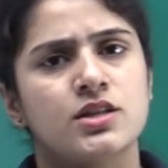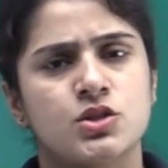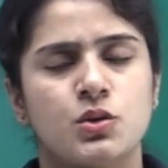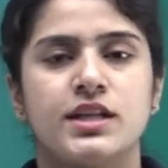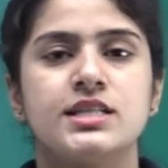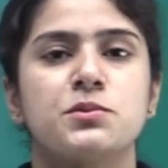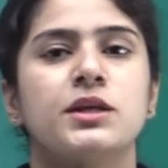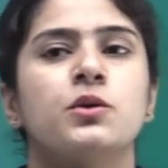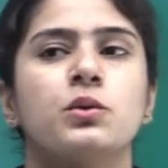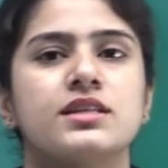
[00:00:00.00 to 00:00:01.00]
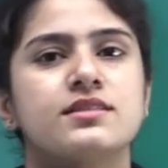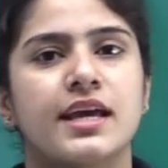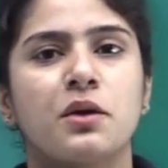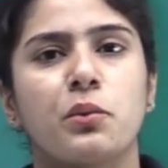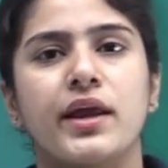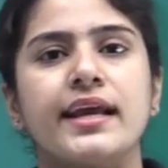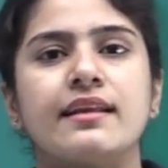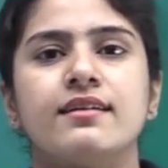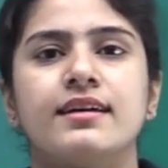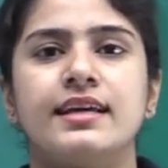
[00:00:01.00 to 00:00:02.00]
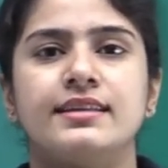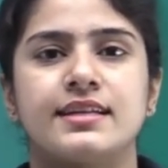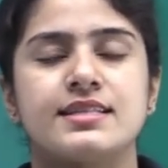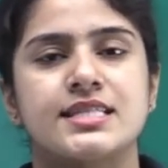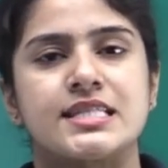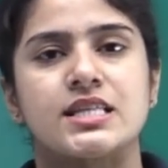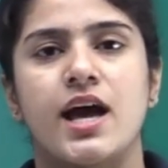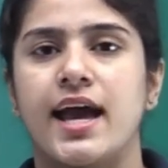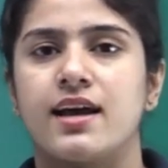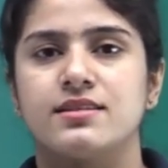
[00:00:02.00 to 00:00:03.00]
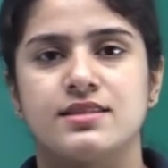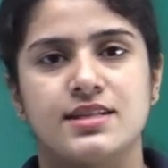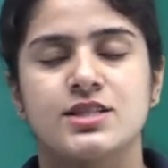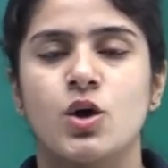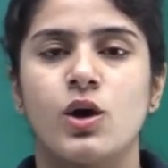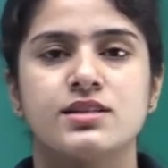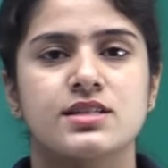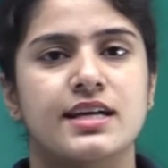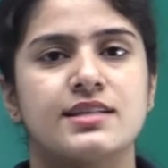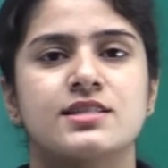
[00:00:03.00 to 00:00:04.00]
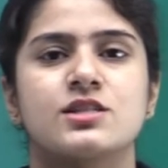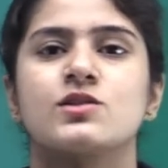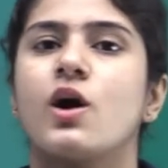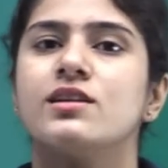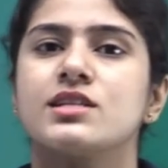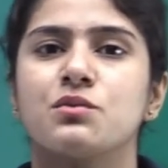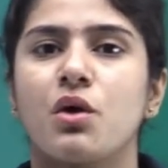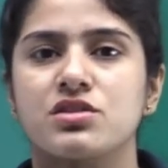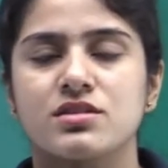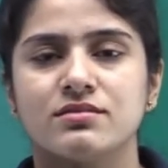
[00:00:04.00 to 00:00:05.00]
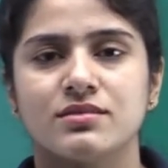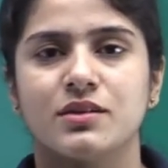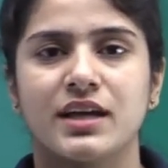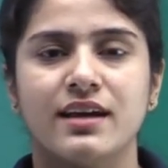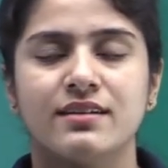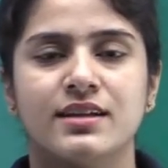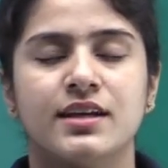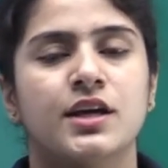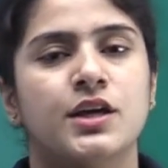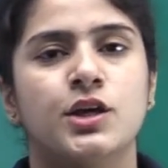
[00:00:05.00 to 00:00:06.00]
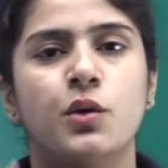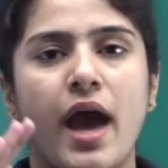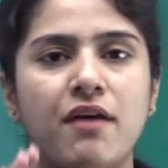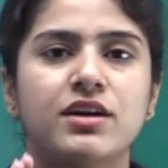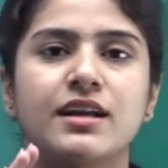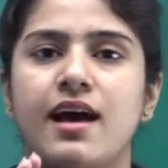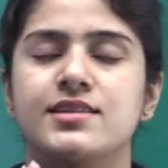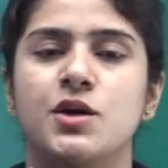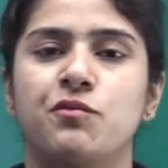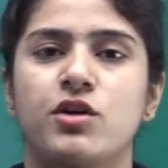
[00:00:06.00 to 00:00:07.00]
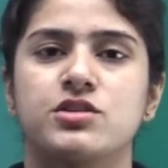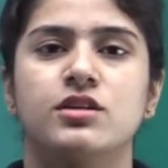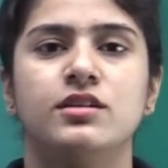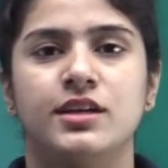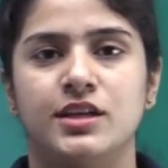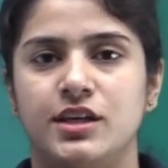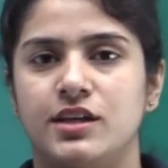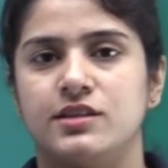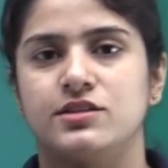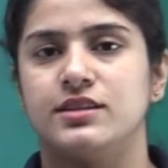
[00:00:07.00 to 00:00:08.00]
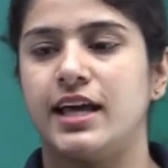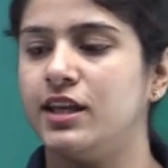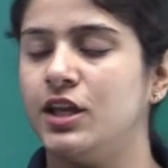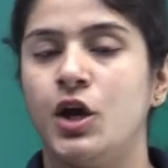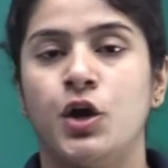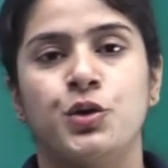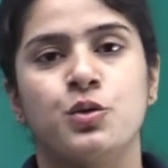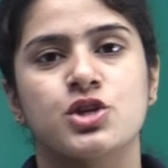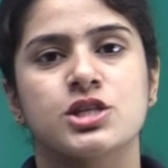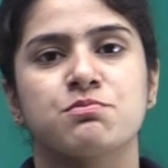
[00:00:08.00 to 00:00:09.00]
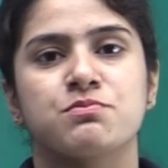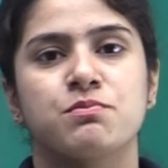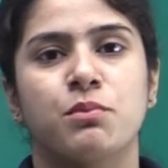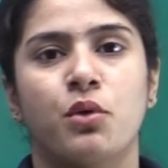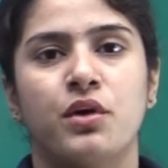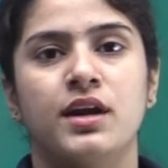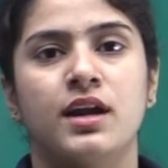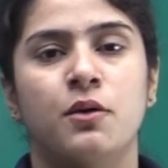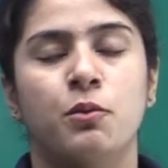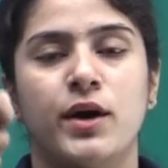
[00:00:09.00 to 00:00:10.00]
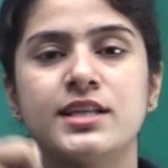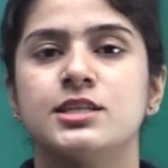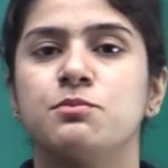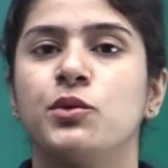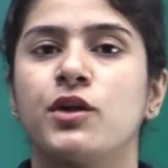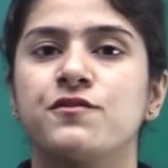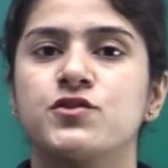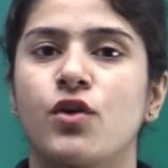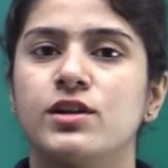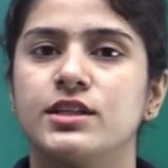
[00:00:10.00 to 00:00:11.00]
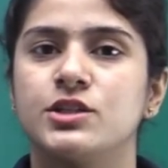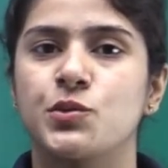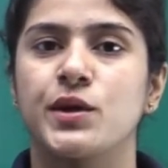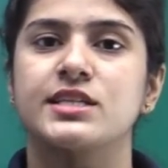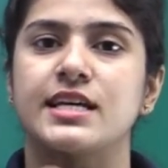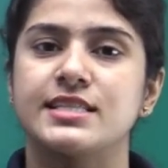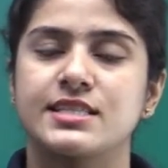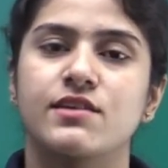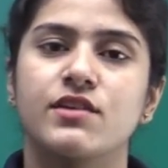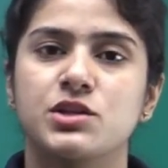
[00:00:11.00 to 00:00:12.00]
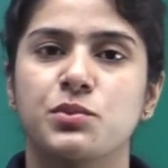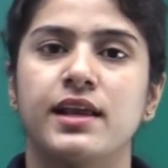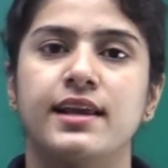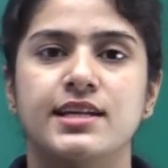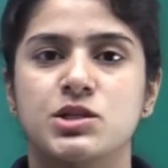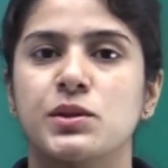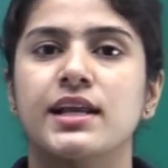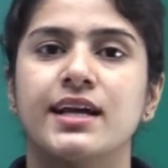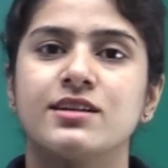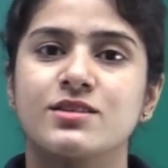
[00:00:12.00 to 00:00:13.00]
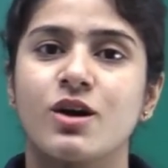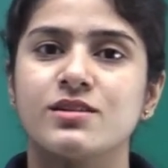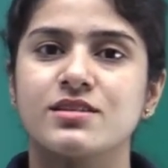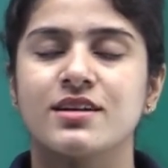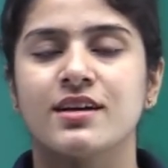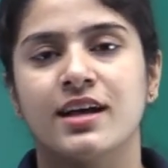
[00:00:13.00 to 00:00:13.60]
Students, we know this thing very clearly, that that salt gets dissolved in water, okay. You have a glass of water, then you just pour 1 spoon of salt into it, stir it well, it will get dissolved.